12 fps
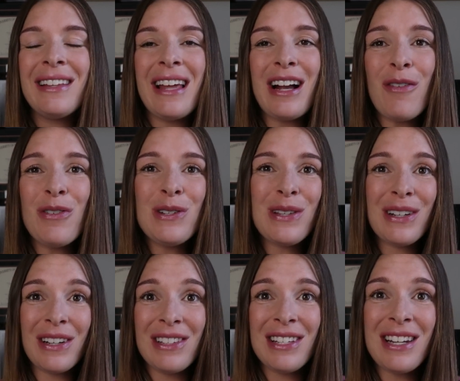That covers the
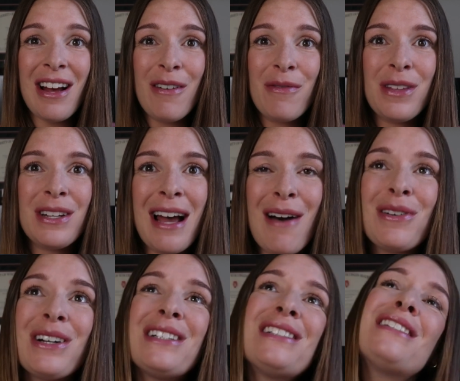good stuff. The
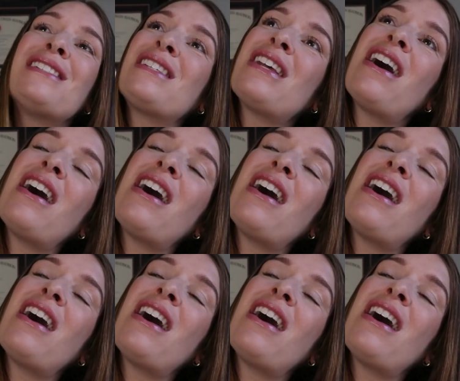downers